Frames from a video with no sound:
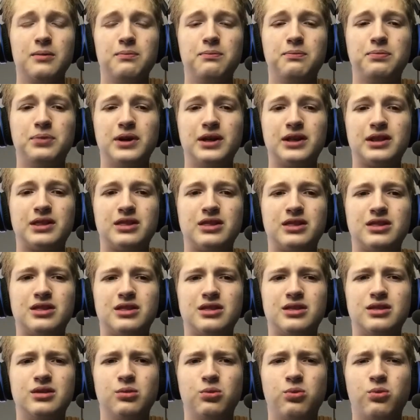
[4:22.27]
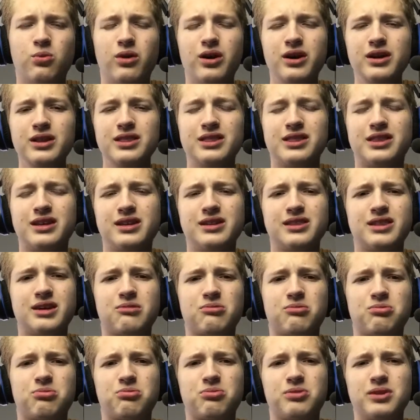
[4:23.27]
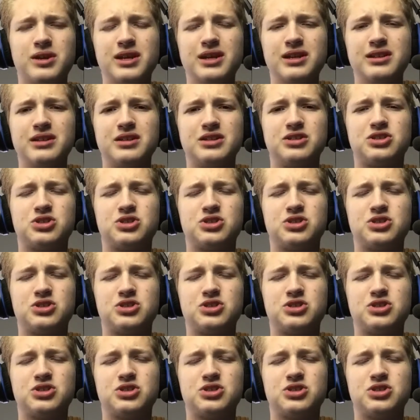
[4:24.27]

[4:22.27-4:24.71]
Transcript: But the one thing that really